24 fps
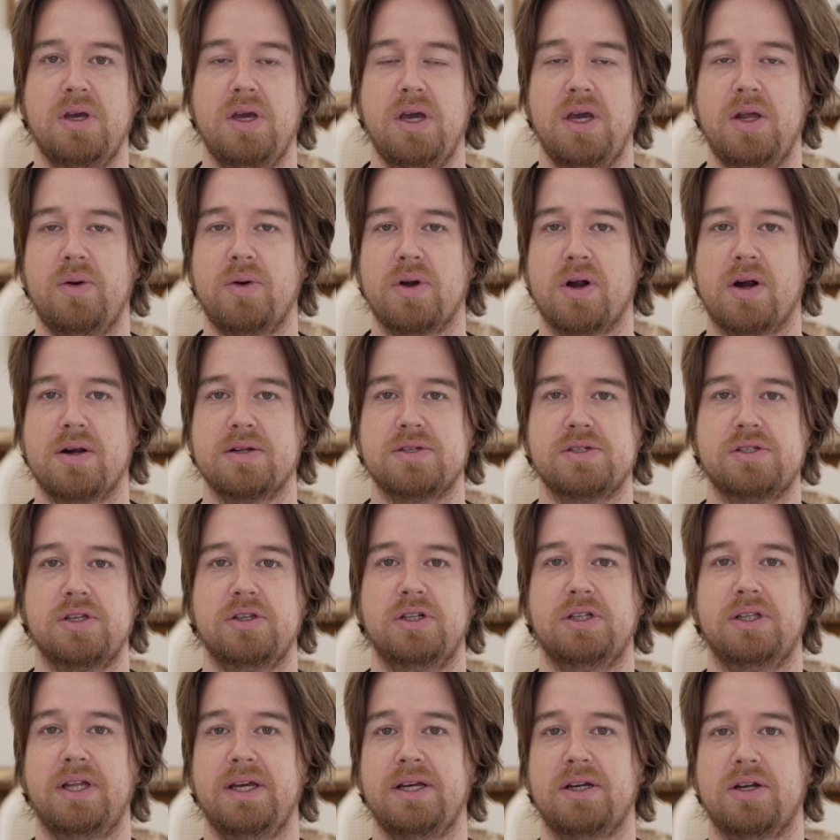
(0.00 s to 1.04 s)
In regards to
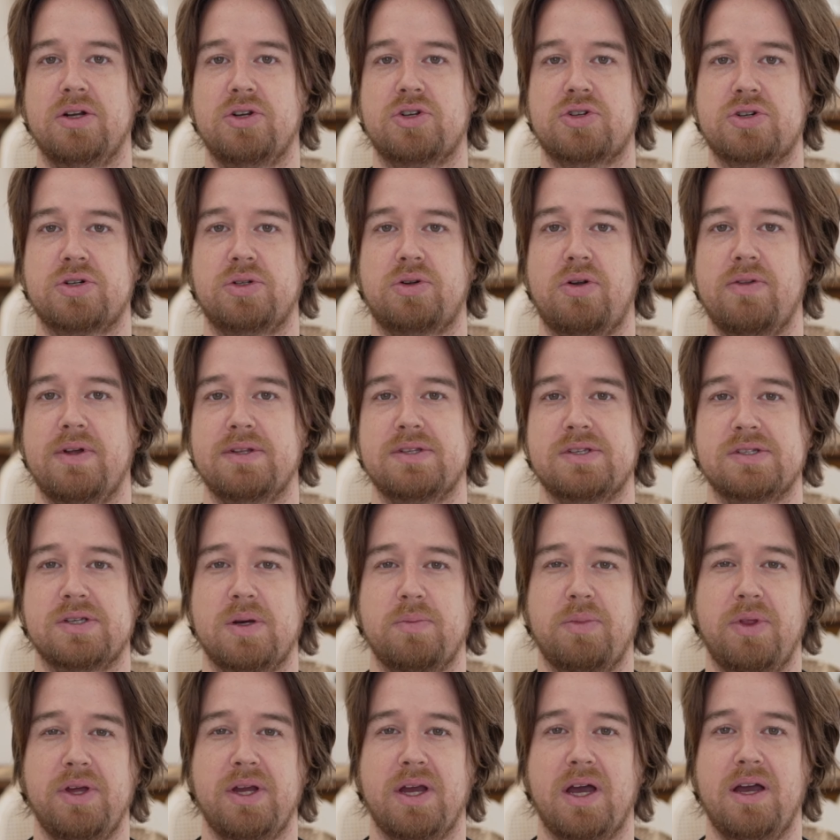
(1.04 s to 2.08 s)
the lens controller, that's
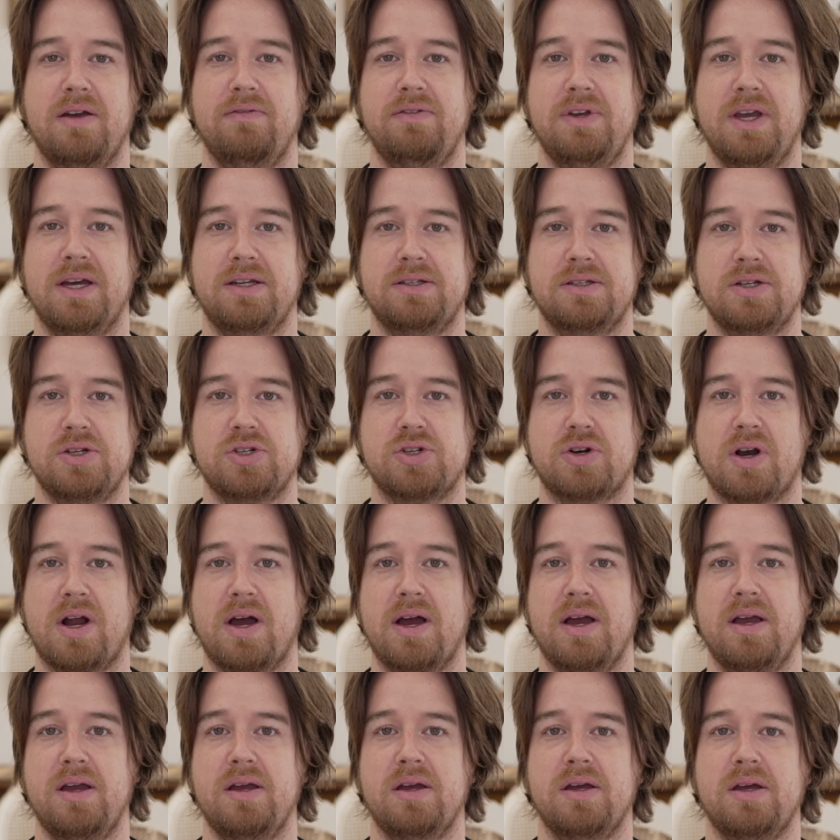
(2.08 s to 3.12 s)
something I've yet to
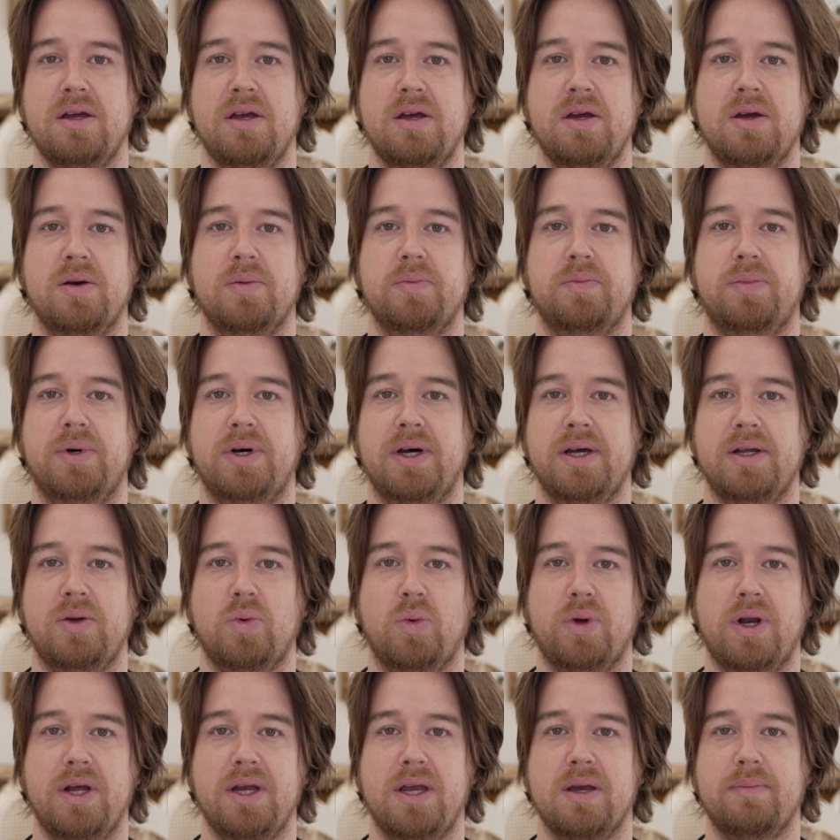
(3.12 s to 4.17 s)
try, but
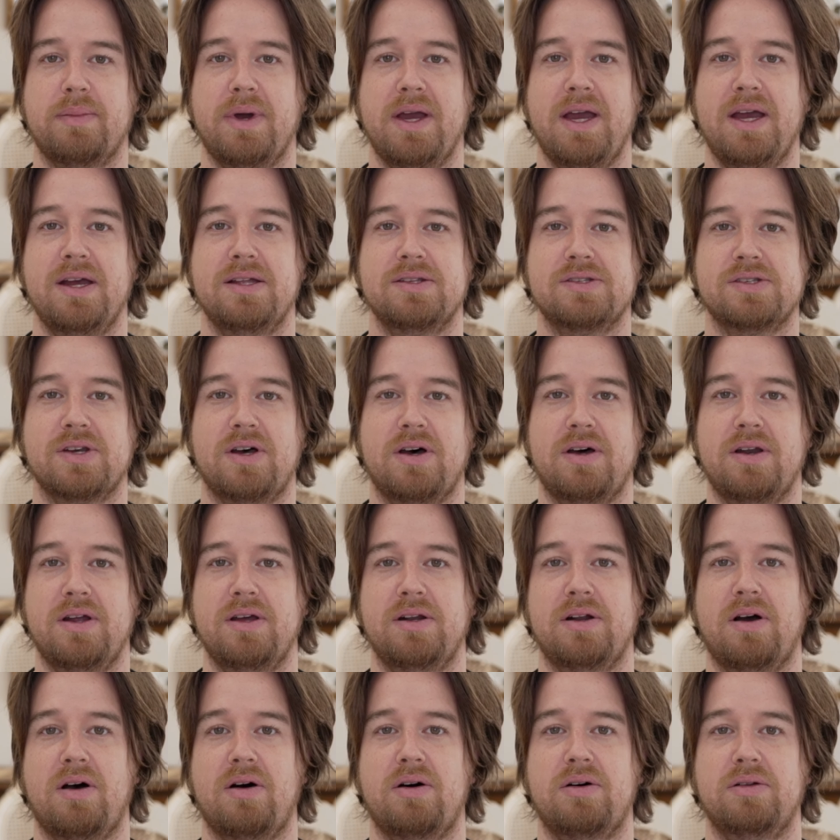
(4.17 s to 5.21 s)
when I get my hands on
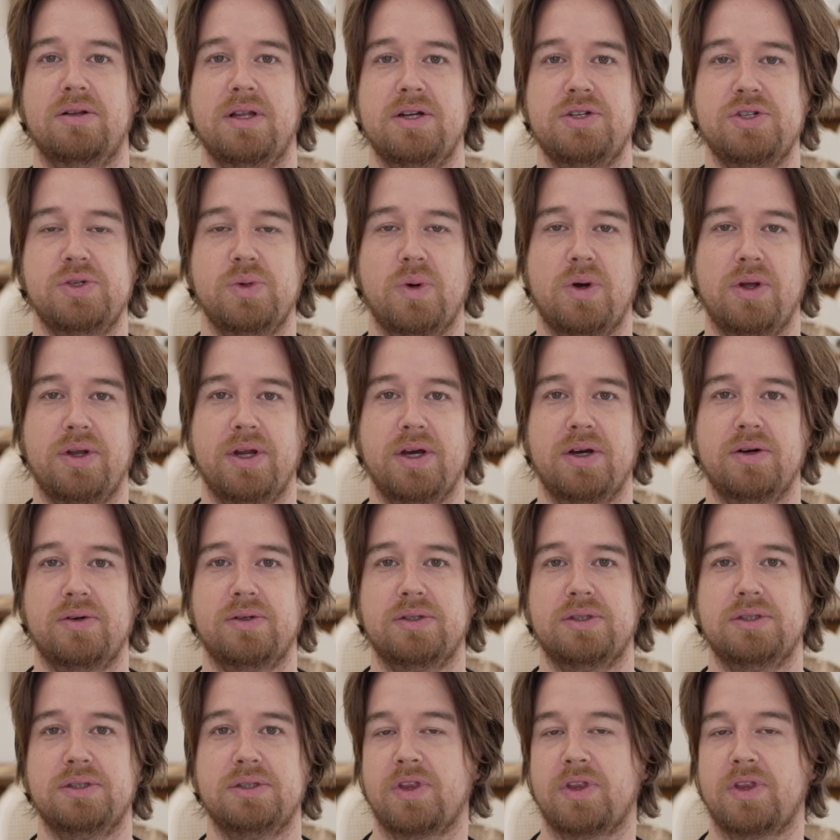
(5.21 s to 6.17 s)
it, I'll let you all know.